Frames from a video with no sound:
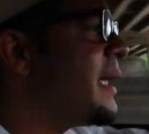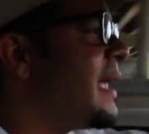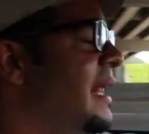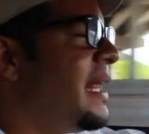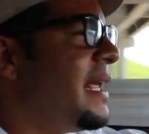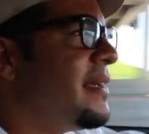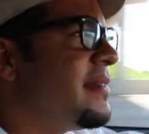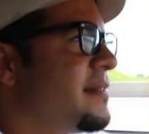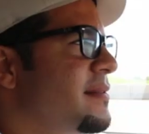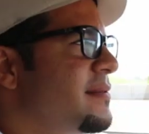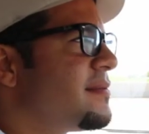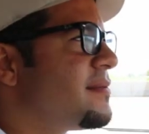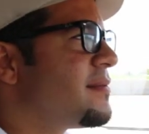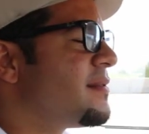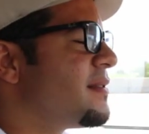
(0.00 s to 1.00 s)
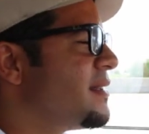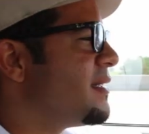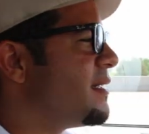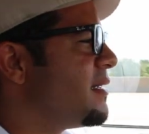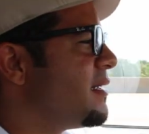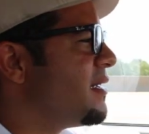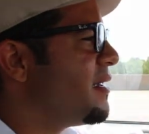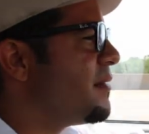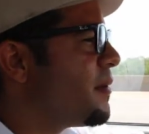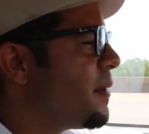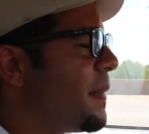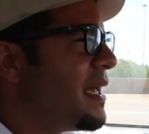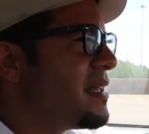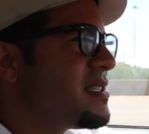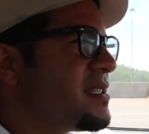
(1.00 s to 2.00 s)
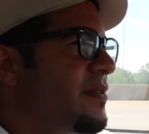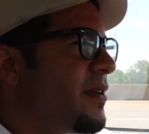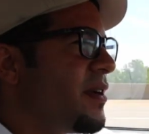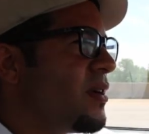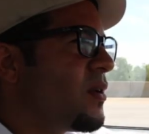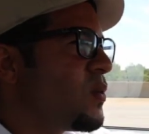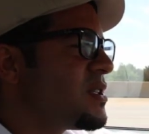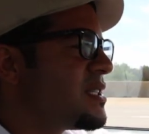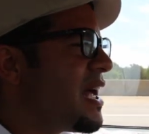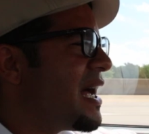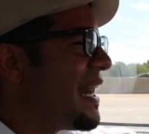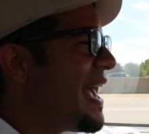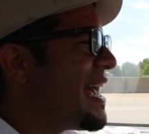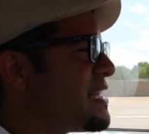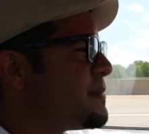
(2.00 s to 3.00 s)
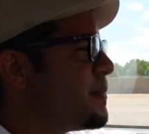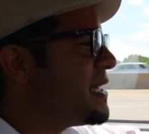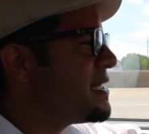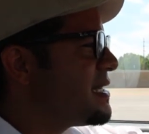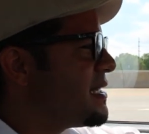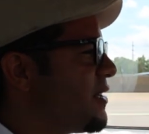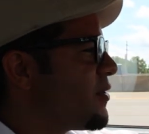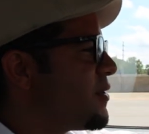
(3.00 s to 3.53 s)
beginning, Romain Stiverne was not as busy.